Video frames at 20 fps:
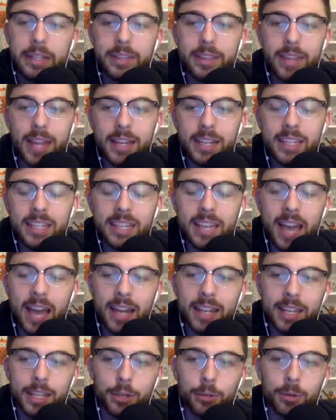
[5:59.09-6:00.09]
then he
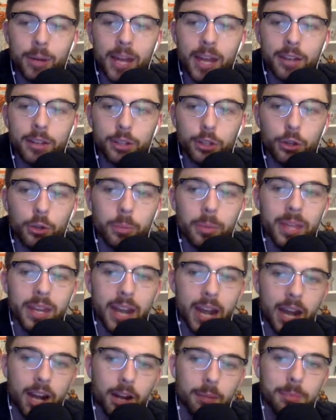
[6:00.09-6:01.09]
got hit around a little
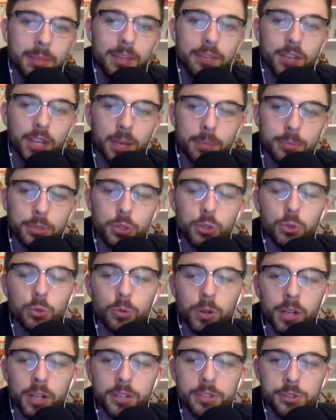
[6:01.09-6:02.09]
bit, ended up giving up 2
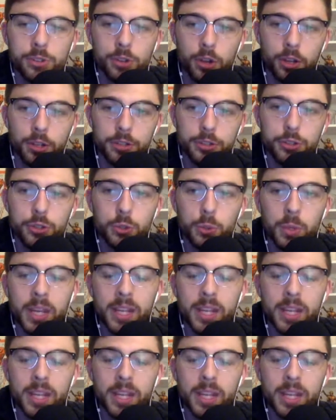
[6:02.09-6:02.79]
runs on 2